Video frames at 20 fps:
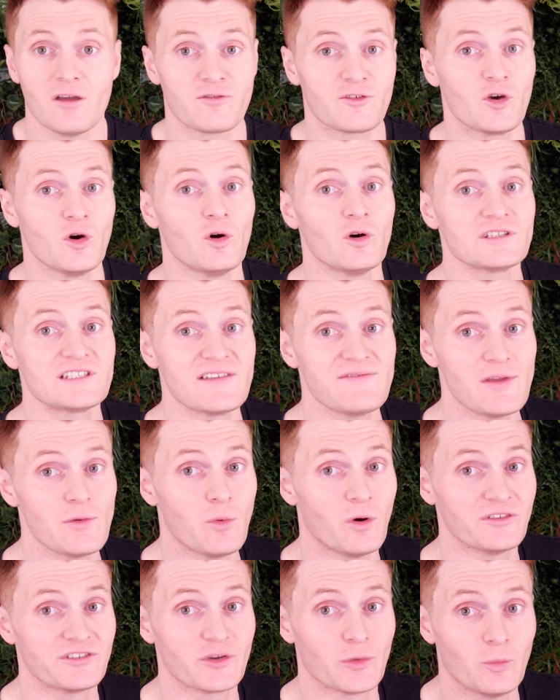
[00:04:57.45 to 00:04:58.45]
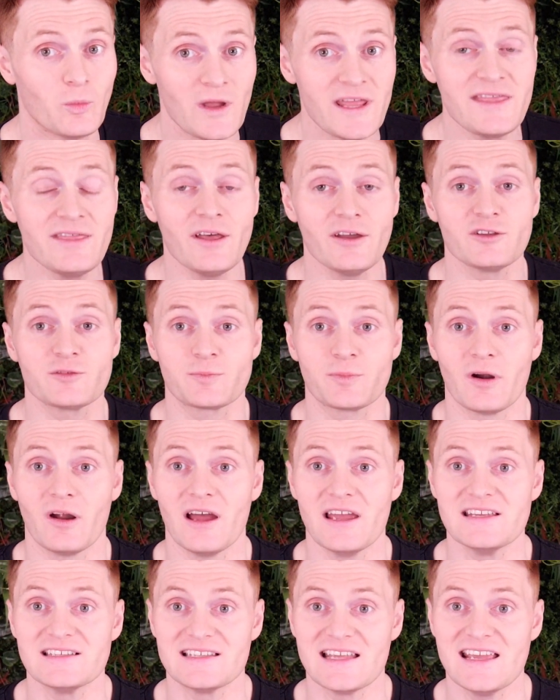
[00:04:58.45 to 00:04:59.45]
course, if you want to win those
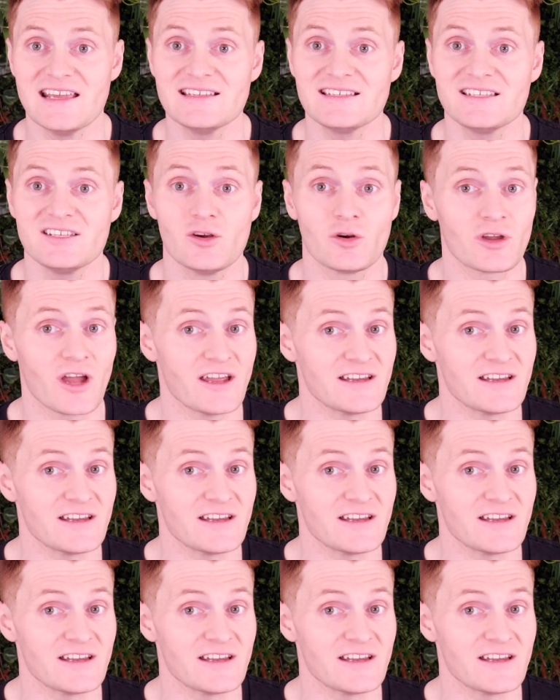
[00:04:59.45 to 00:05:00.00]
prizes, you're going